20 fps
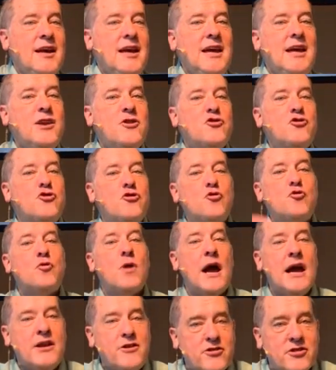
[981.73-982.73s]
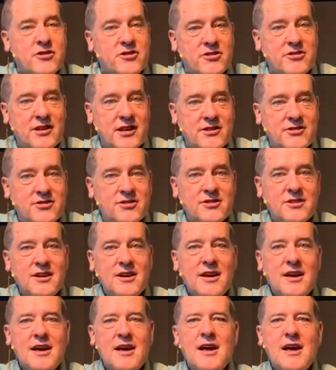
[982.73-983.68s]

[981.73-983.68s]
into righteousness